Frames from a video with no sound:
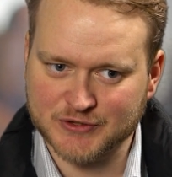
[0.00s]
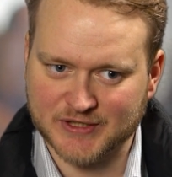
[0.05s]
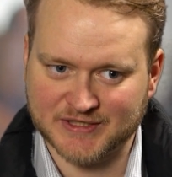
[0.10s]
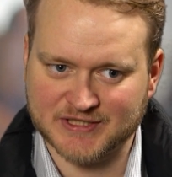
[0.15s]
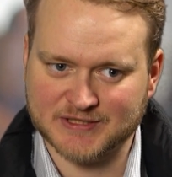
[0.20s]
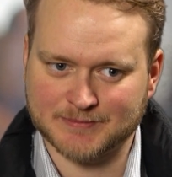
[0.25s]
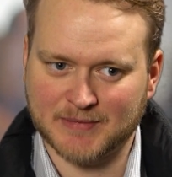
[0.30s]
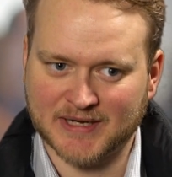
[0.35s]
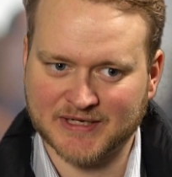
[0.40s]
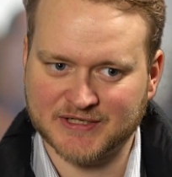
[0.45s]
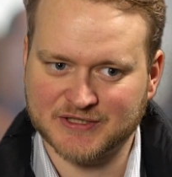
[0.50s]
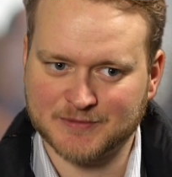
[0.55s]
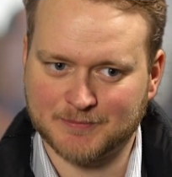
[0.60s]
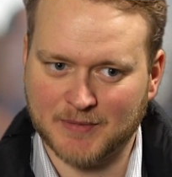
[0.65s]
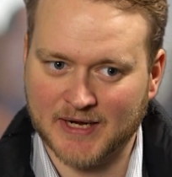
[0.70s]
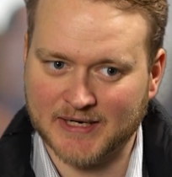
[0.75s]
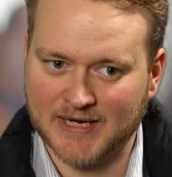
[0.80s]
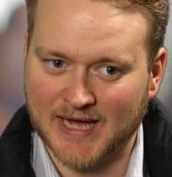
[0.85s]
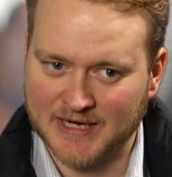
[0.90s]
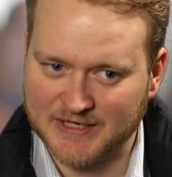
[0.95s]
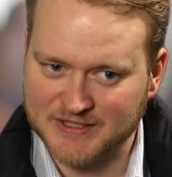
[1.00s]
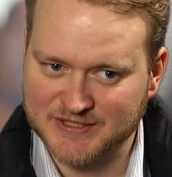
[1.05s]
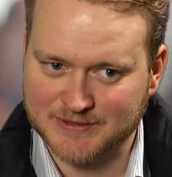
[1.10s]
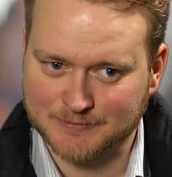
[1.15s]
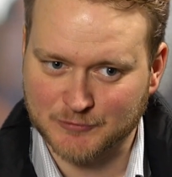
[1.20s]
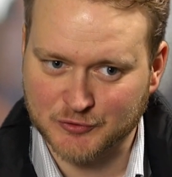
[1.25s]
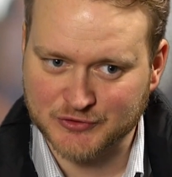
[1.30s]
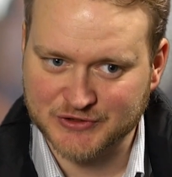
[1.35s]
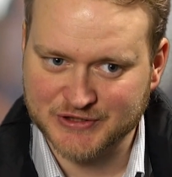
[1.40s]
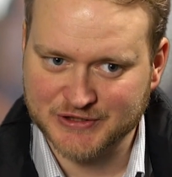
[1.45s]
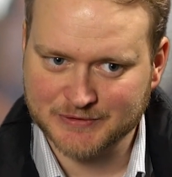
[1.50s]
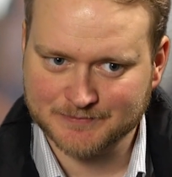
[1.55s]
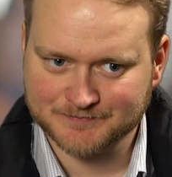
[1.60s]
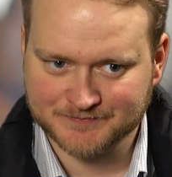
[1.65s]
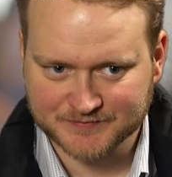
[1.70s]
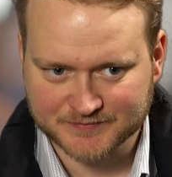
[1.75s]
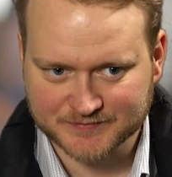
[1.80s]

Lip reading: and it's managed by Alistair Mundy.